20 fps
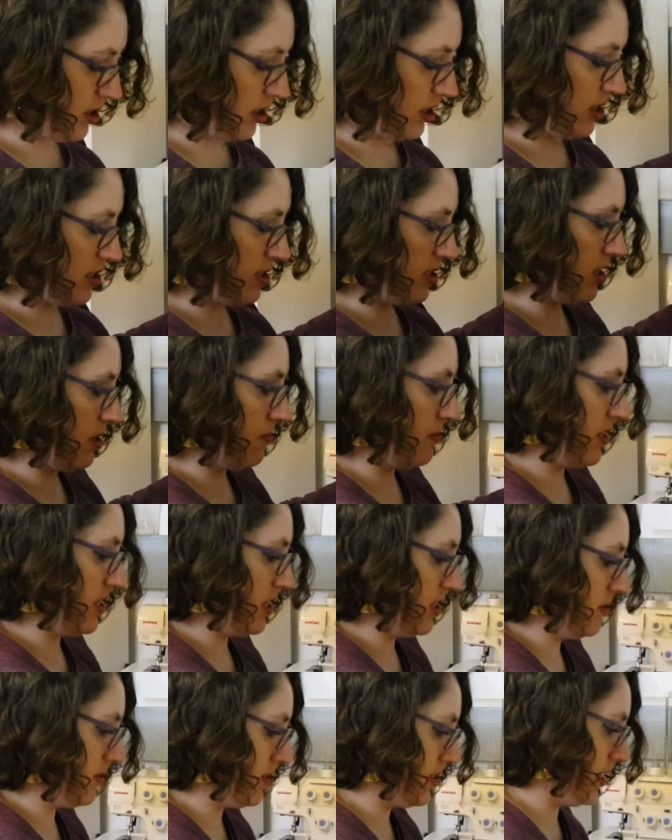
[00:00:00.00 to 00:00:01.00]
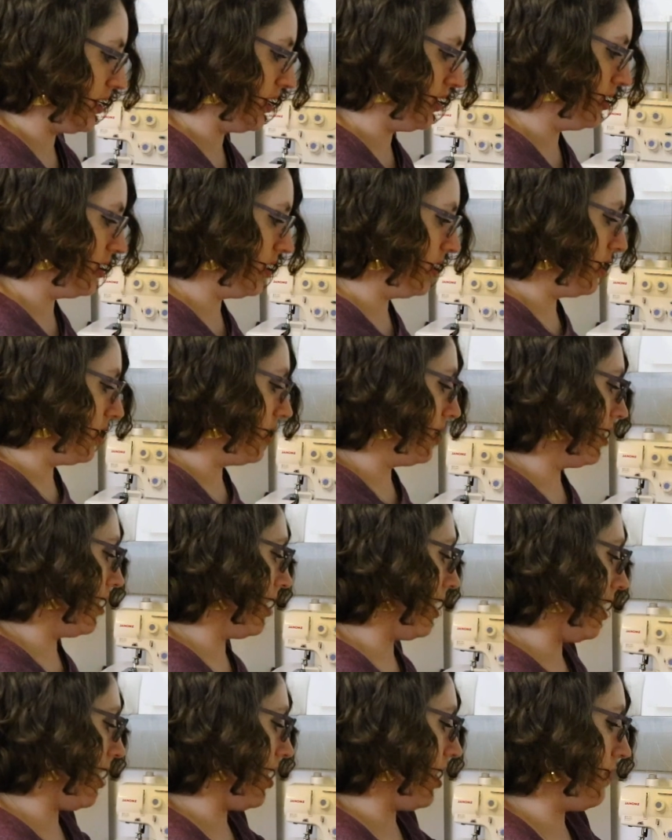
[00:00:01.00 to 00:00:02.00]
the last time I used it,
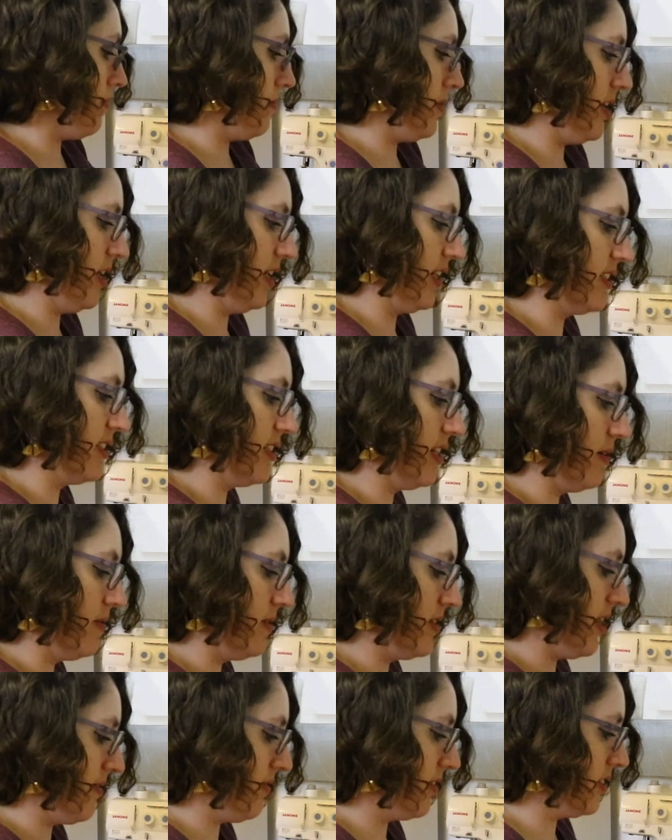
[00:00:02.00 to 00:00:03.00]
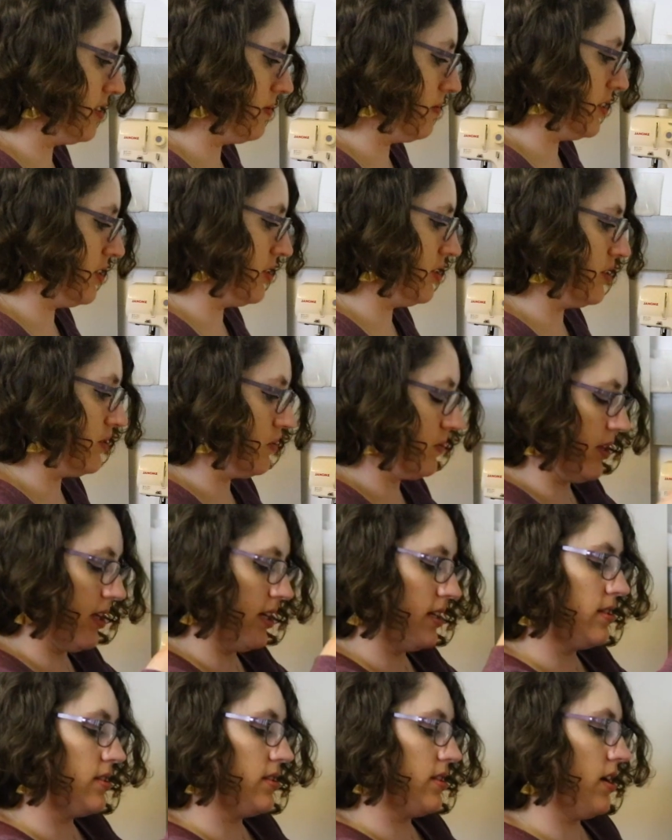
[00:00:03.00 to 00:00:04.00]
and like I said, I was having some issues with
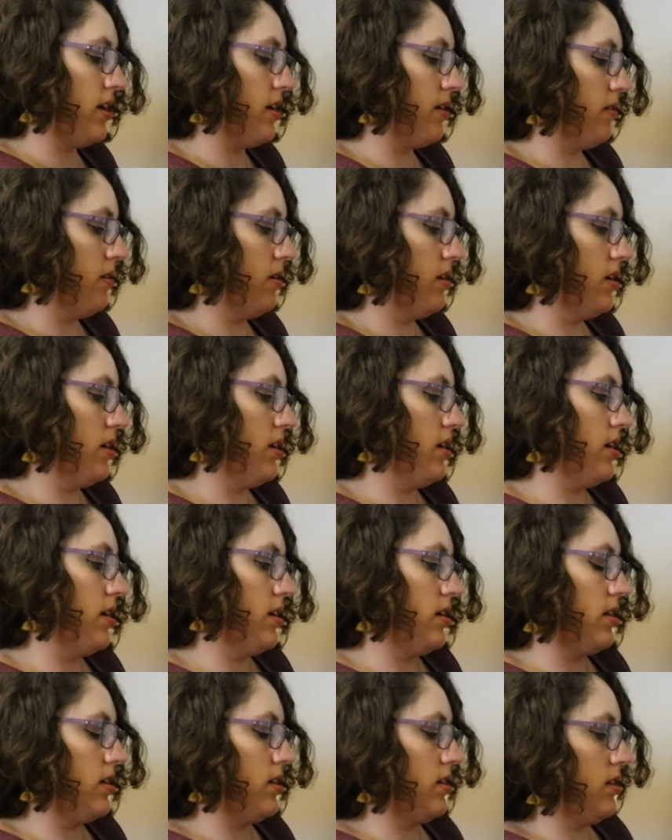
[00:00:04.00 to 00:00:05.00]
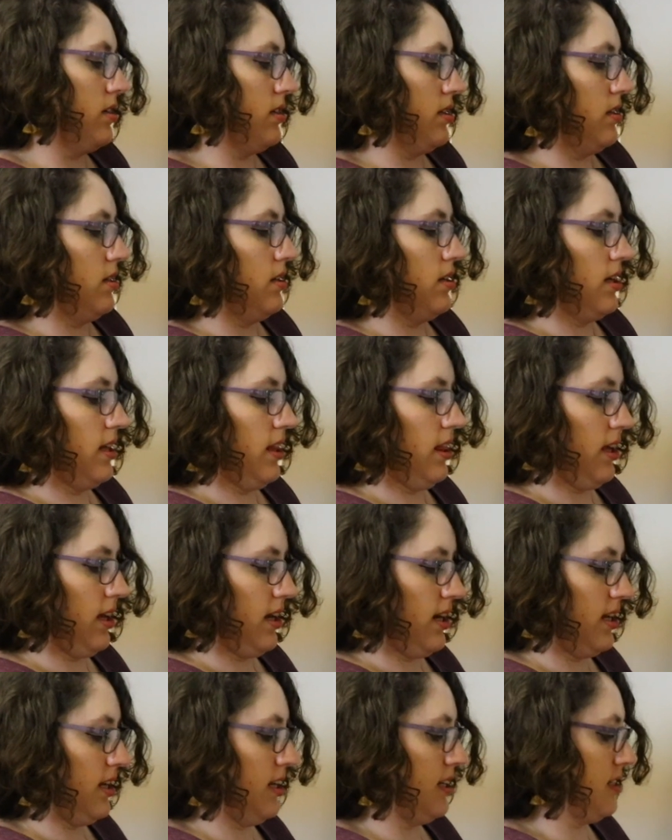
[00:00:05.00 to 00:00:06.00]
it, so I
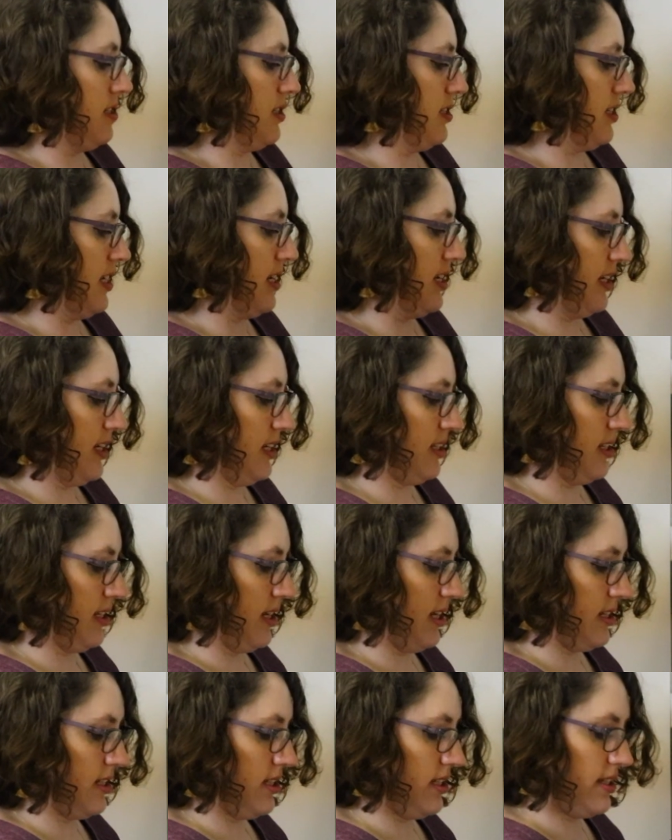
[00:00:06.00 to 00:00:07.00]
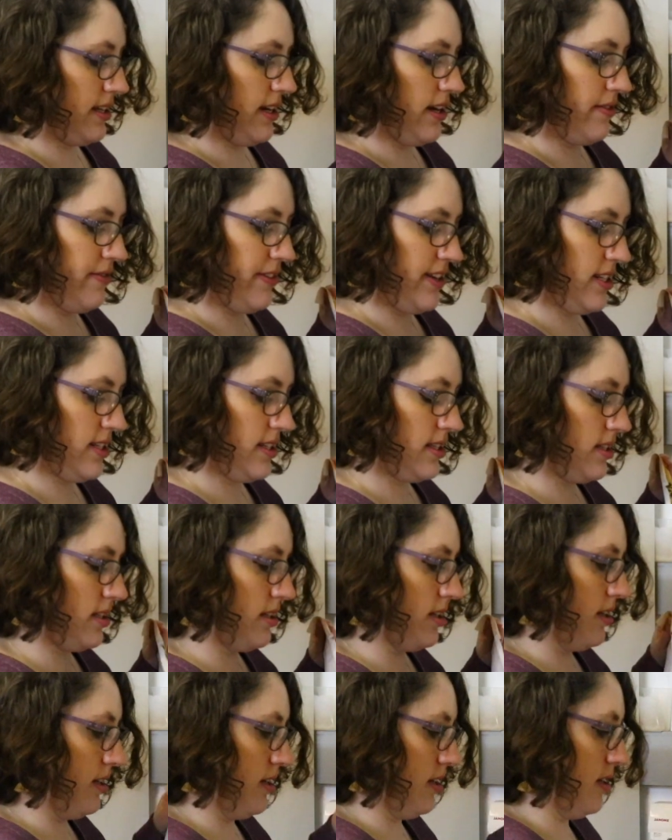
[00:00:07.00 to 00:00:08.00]
think I need to take it to get
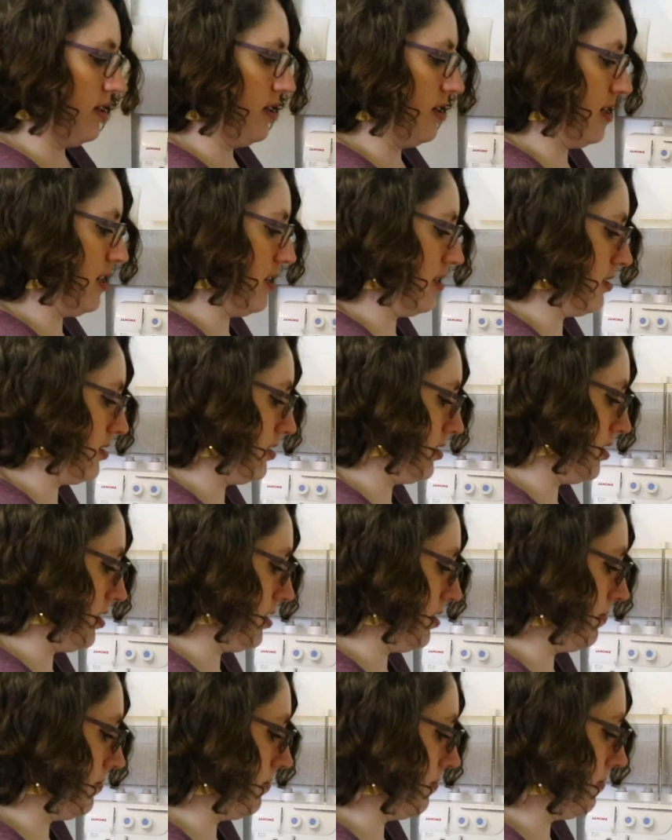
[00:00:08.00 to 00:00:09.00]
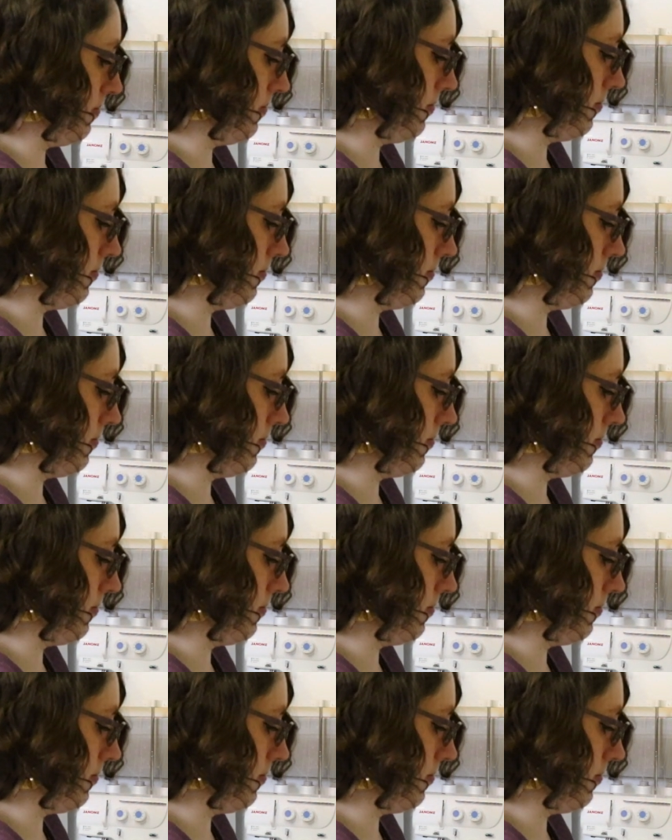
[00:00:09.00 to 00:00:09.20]
serviced, and then